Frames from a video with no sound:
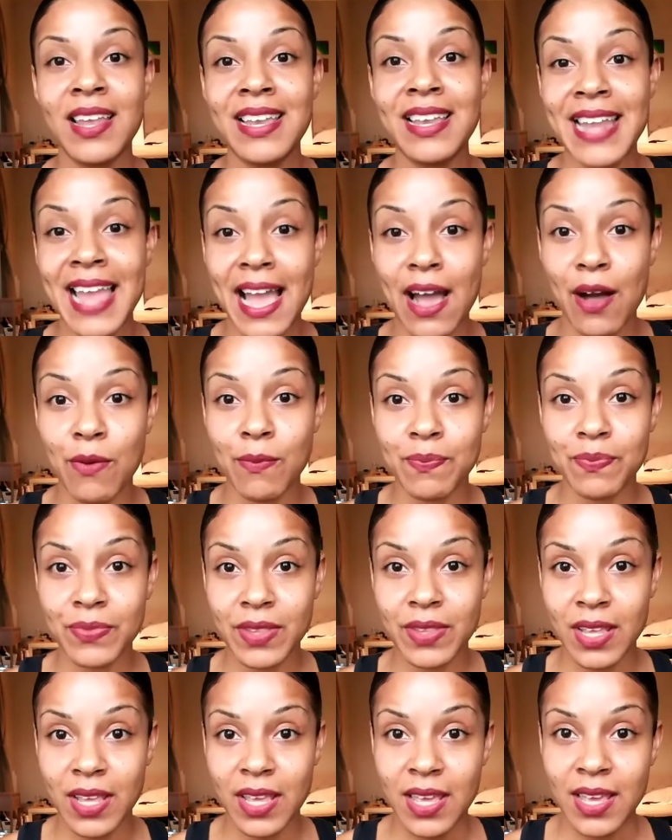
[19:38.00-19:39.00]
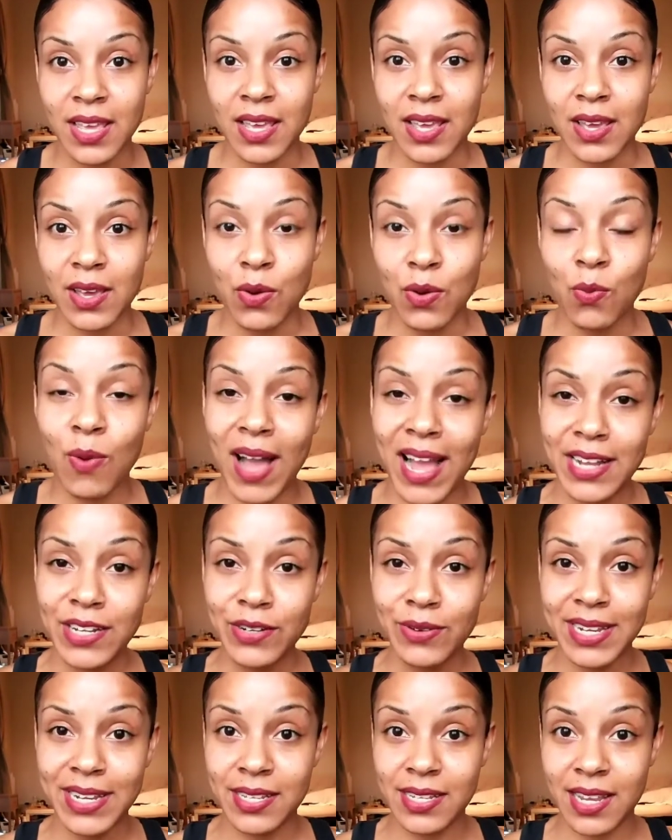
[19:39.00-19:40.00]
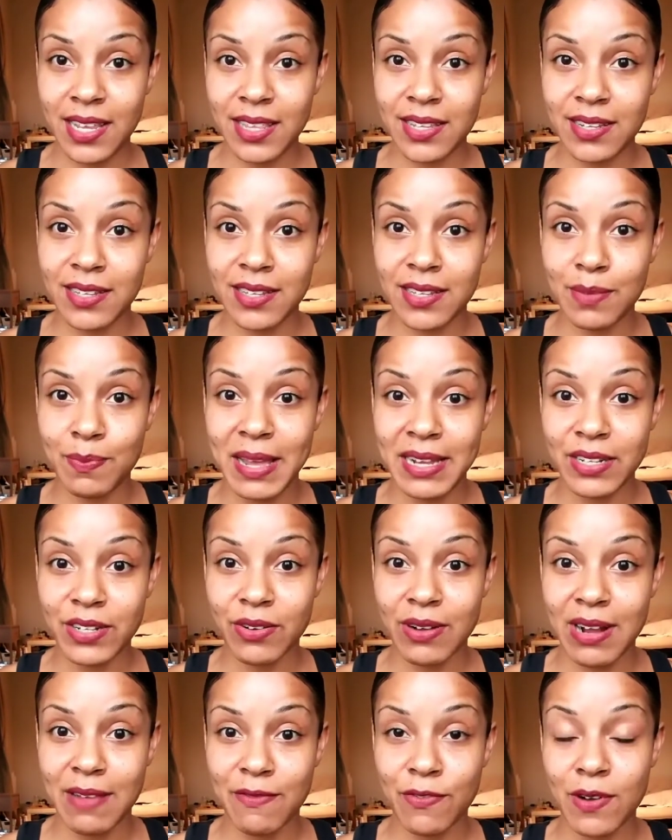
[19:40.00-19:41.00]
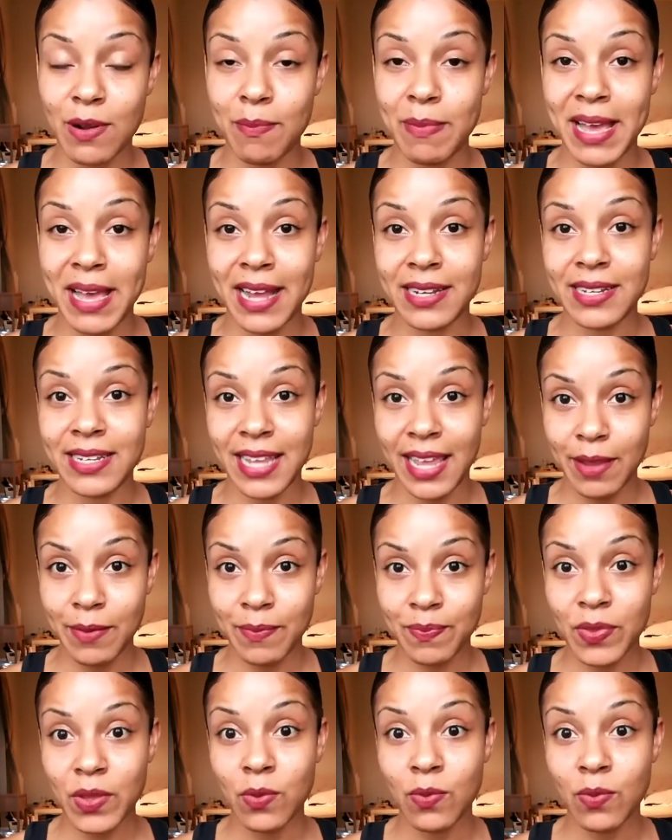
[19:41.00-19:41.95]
Now, why do I say this is a pentagram for a bad day?